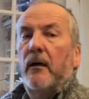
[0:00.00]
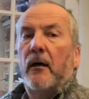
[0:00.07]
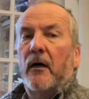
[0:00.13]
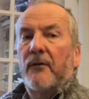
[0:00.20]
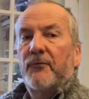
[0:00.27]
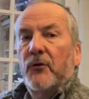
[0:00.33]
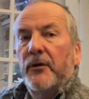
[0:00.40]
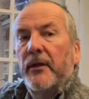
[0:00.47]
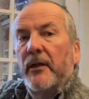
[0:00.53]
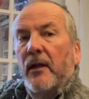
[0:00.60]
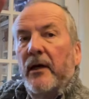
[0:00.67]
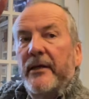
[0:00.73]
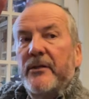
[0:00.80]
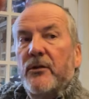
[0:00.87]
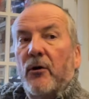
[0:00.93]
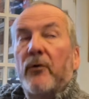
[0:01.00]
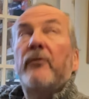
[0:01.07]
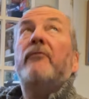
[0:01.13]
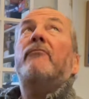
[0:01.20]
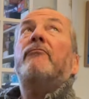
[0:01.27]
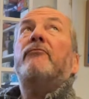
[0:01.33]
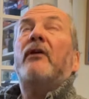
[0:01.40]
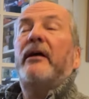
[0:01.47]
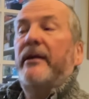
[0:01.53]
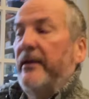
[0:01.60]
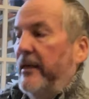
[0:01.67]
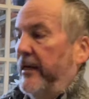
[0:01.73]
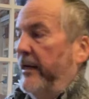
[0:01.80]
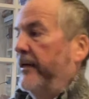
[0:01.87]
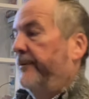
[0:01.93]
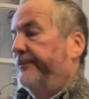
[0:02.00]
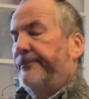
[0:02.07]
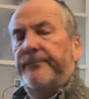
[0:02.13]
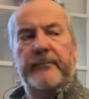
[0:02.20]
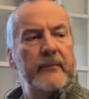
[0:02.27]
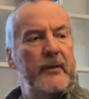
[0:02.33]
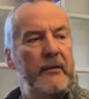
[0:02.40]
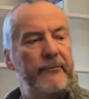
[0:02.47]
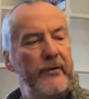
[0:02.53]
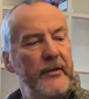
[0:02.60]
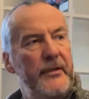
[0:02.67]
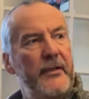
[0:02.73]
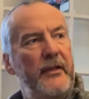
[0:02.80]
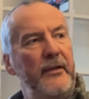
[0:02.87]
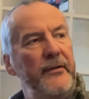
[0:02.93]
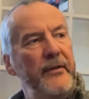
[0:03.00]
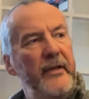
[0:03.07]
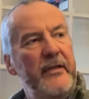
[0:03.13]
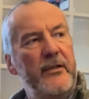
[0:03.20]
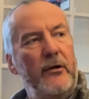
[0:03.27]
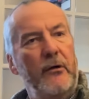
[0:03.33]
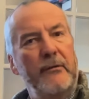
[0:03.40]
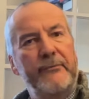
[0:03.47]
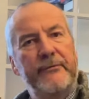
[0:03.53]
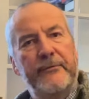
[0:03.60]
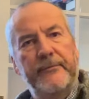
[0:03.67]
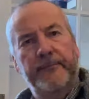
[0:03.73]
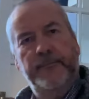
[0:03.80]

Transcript: I've got a light on right here. If I turn this off,